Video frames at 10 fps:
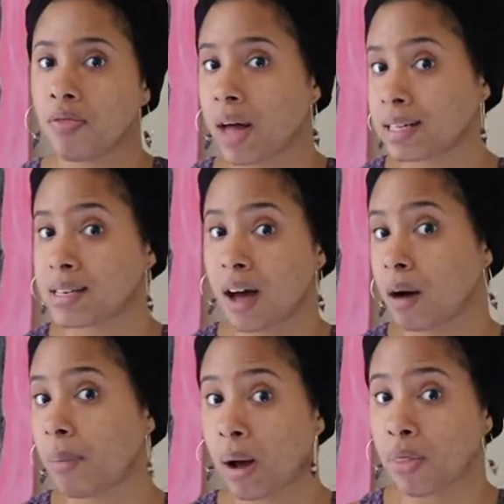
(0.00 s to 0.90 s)
That's
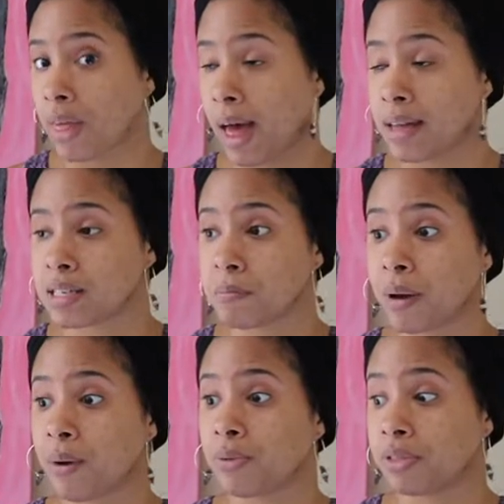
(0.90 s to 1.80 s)
not about that. It's
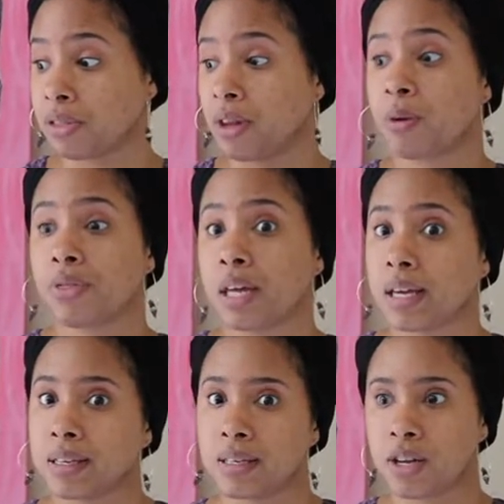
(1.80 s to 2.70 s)
about little
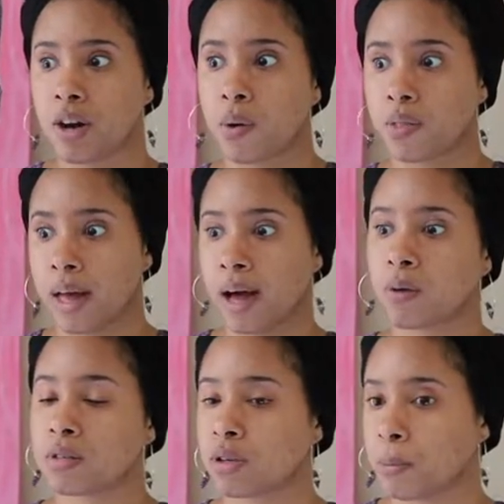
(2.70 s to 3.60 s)
things, you know, in the
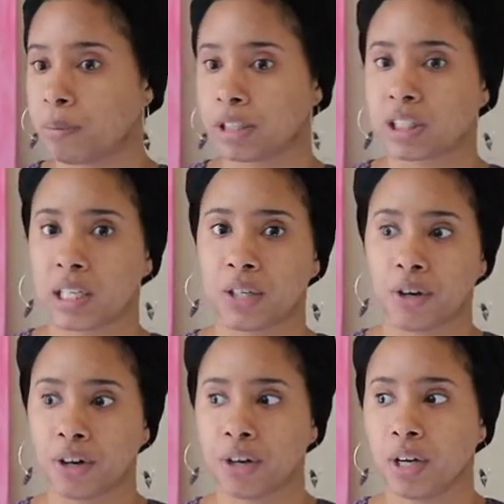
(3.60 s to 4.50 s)
house, your budget,
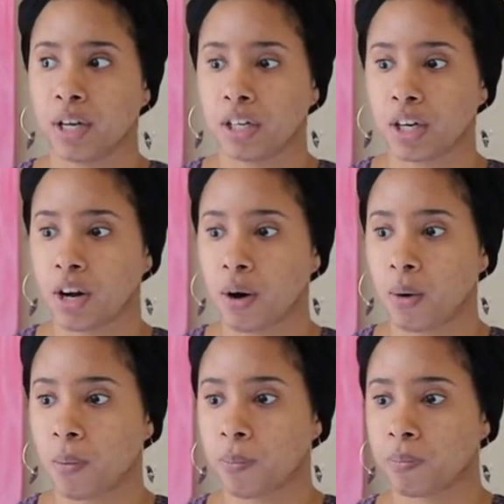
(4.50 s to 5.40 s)
your, you
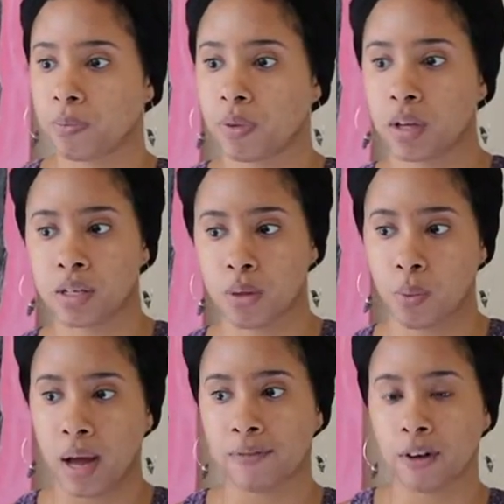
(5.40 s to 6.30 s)
know, is the
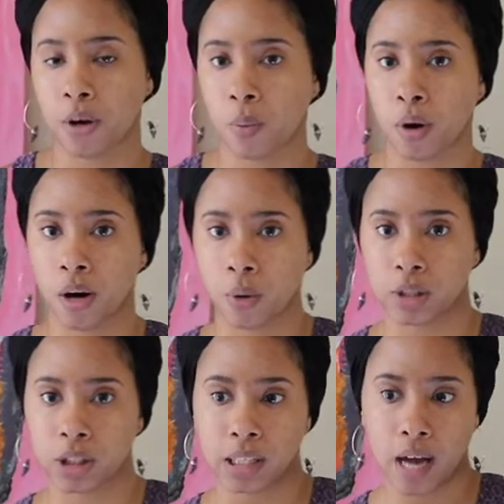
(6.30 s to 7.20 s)
wife going to work or
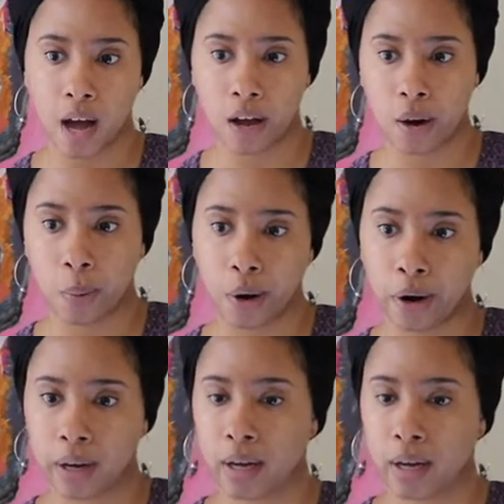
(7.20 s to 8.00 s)
is she not going to work?